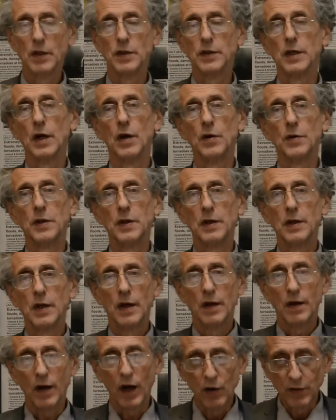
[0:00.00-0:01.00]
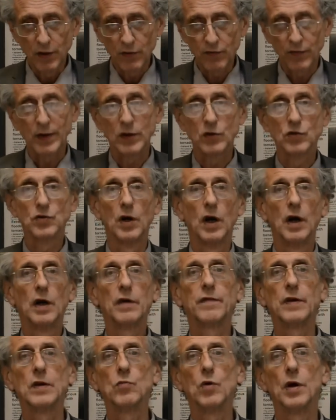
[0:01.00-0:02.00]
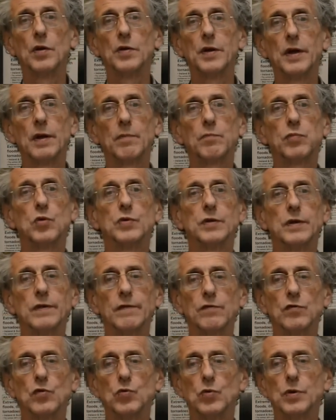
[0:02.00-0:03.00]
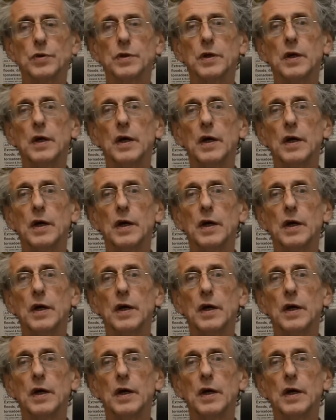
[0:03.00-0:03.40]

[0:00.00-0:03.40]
The only thing driving what they're putting forward,